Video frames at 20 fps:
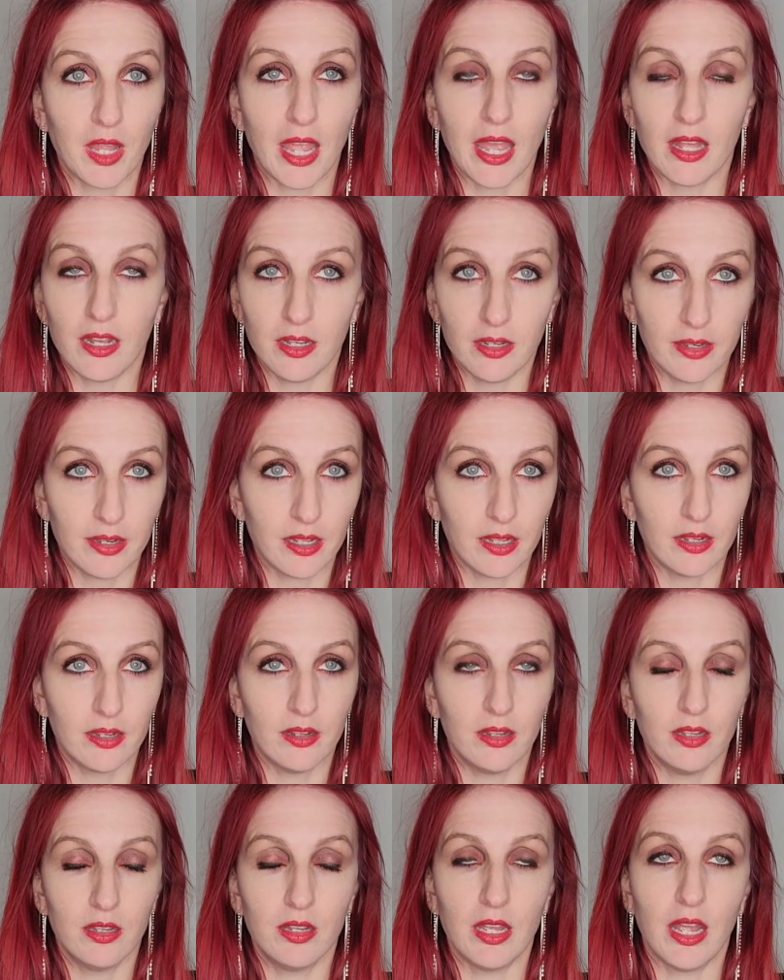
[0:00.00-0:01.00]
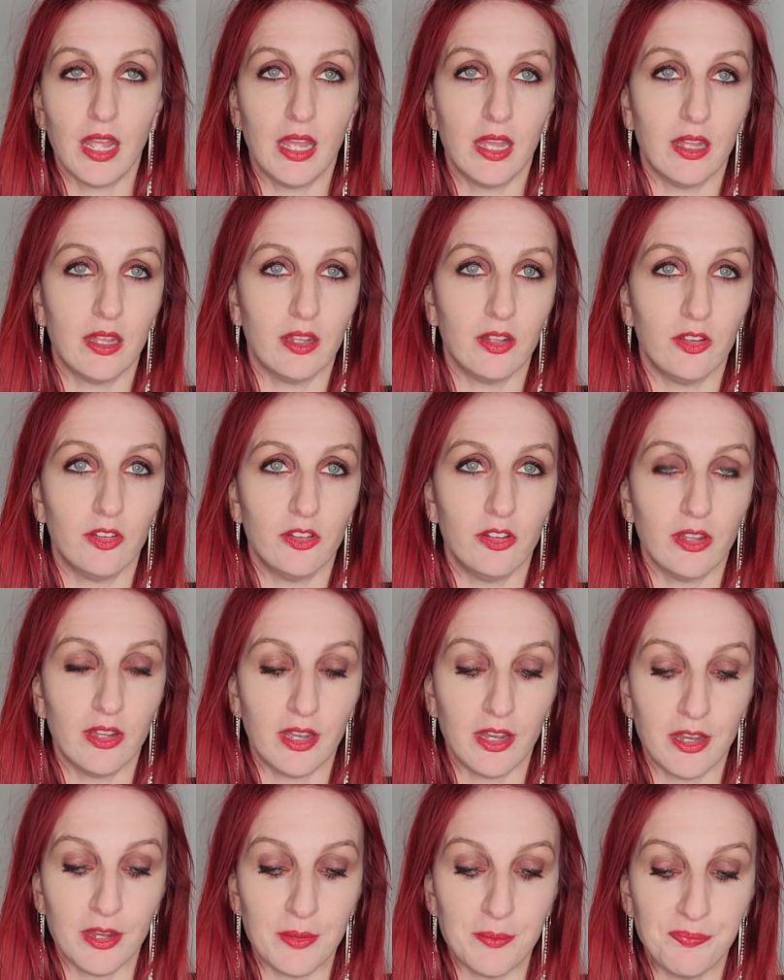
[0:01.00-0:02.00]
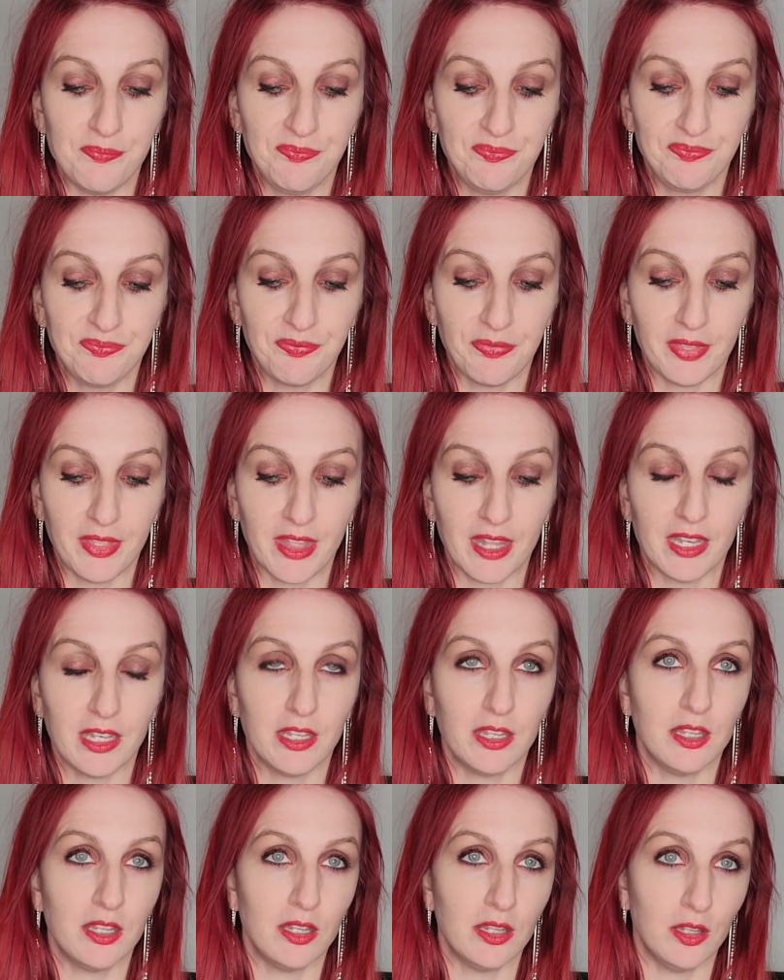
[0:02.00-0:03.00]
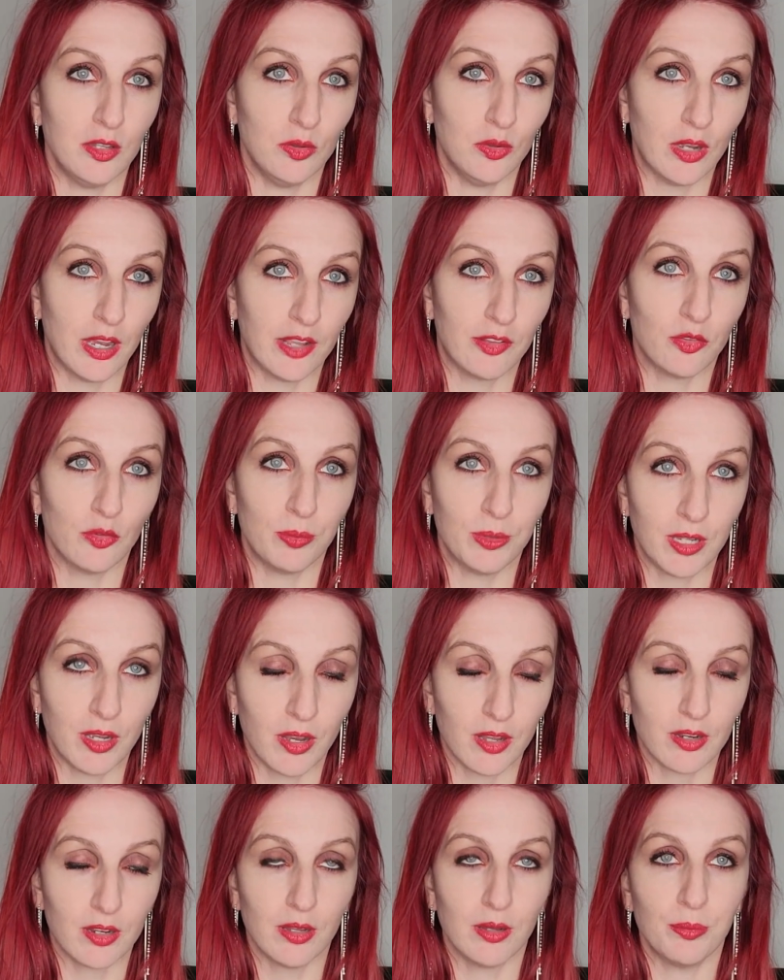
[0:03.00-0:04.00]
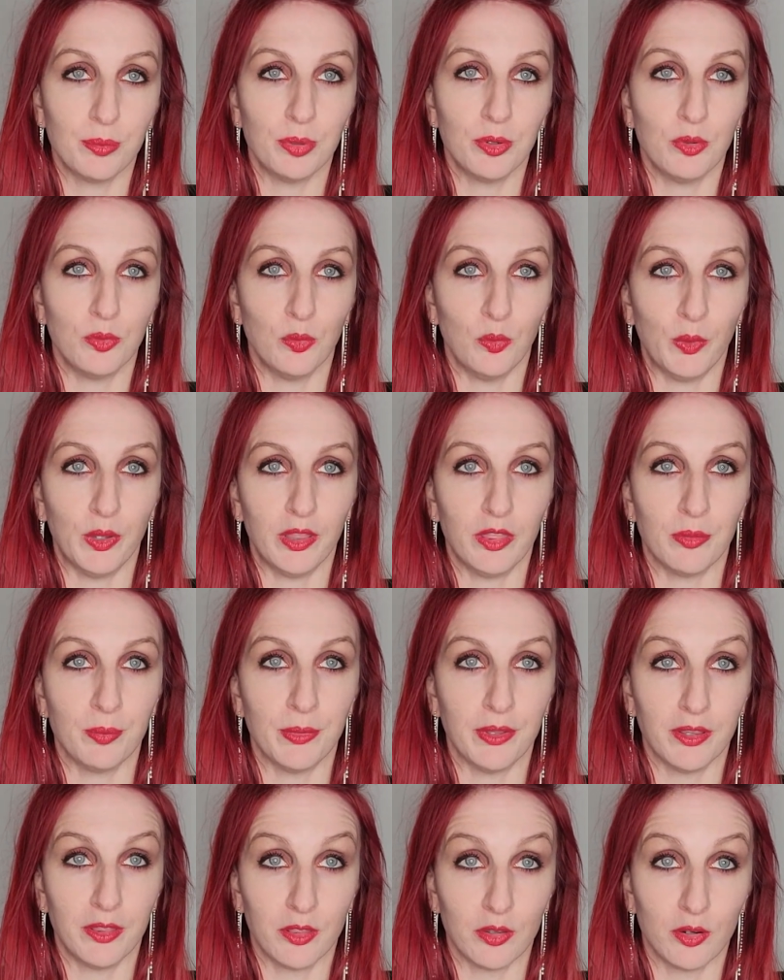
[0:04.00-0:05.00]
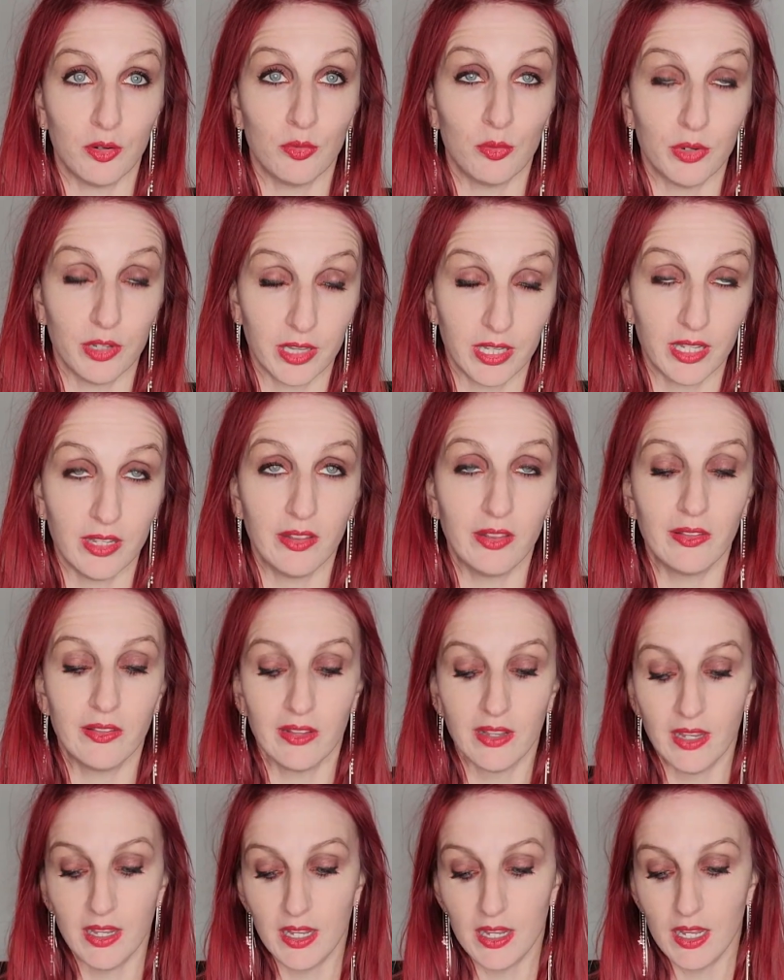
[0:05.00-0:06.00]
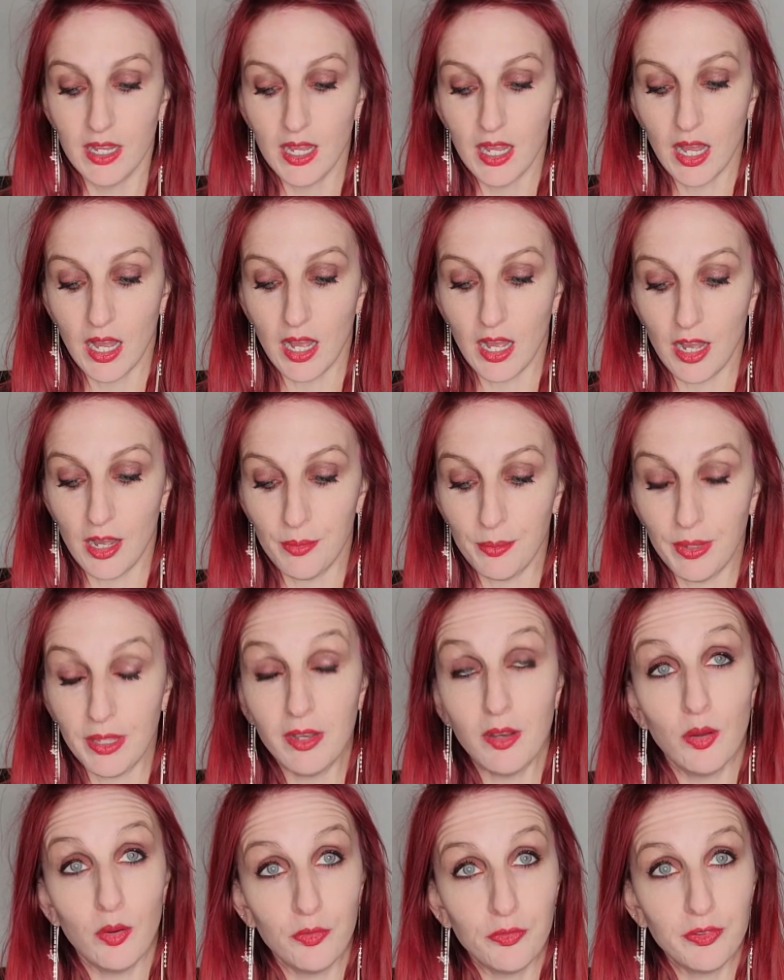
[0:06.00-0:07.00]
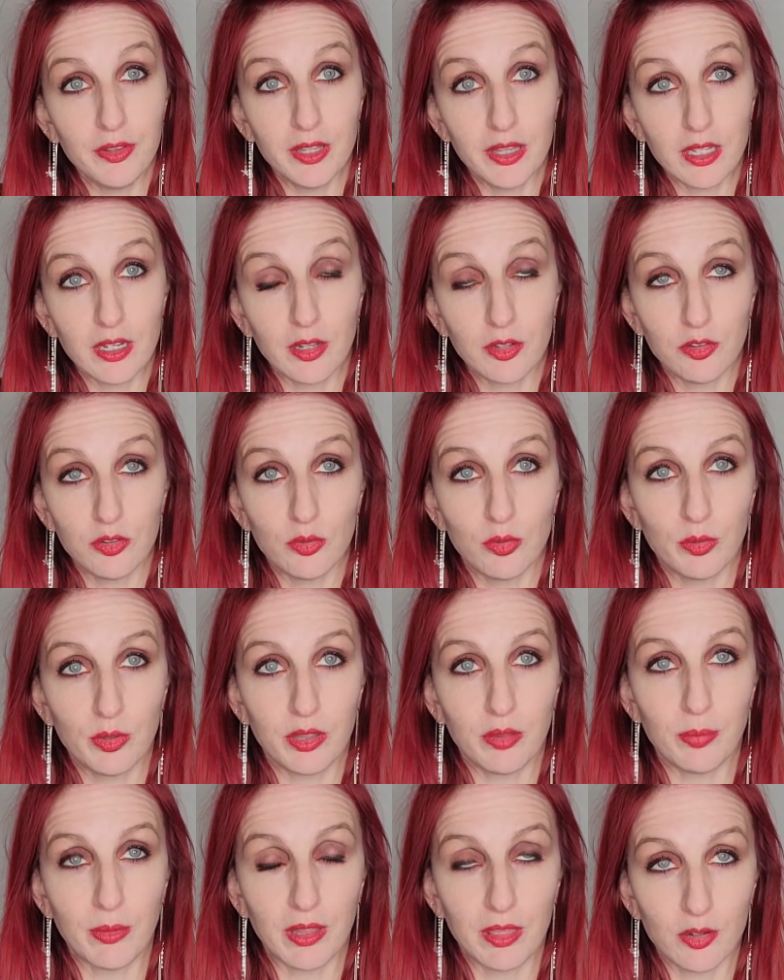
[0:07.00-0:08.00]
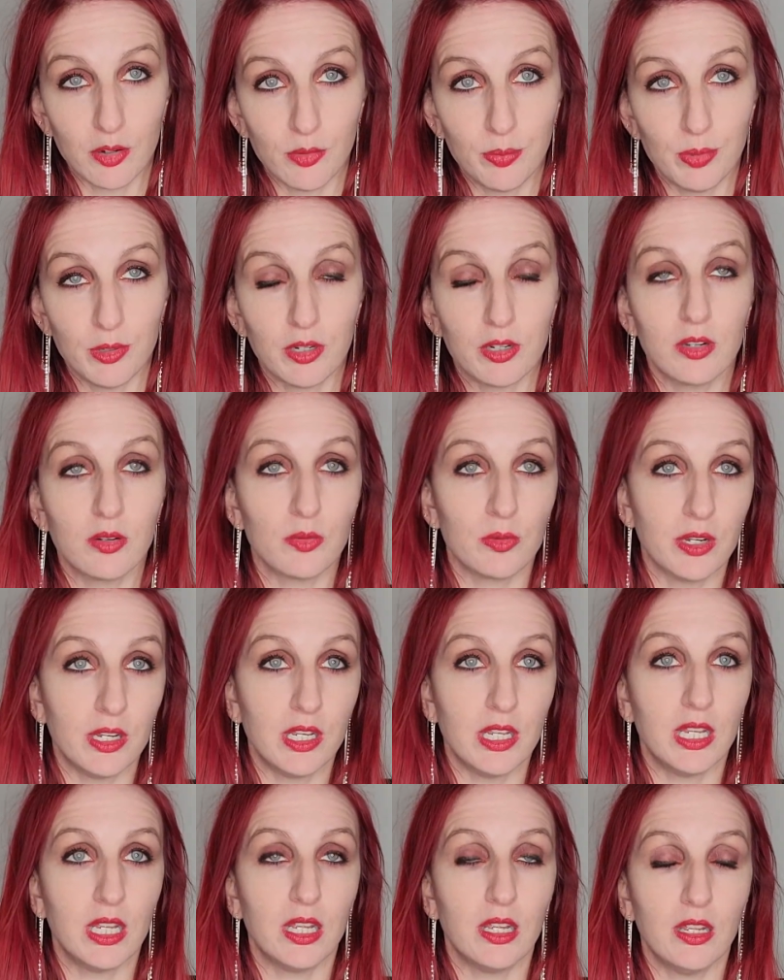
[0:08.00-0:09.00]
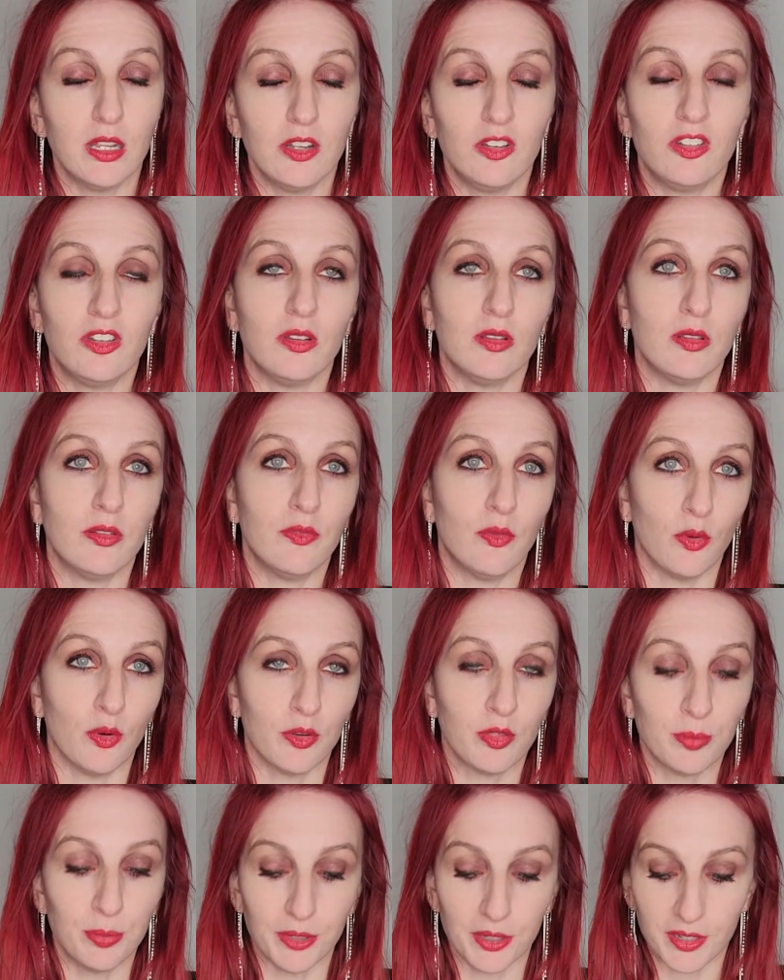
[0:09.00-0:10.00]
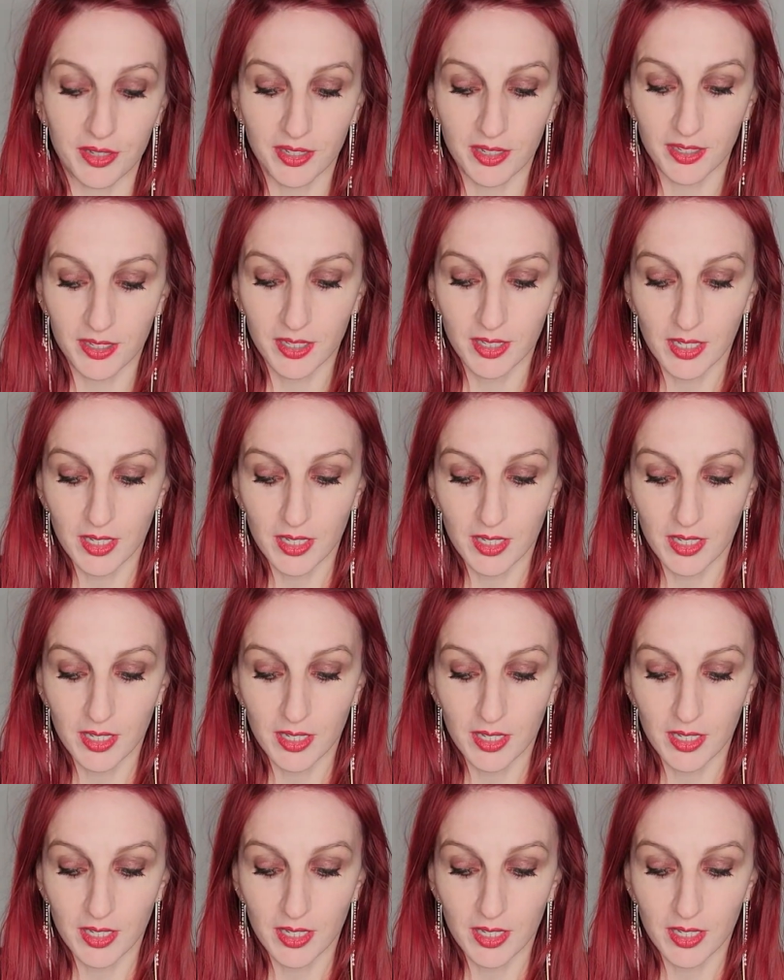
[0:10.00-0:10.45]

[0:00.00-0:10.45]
edited, and then you guys will be caught up with my third release. And hopefully then I'll do it with my third book reading to the fourth book.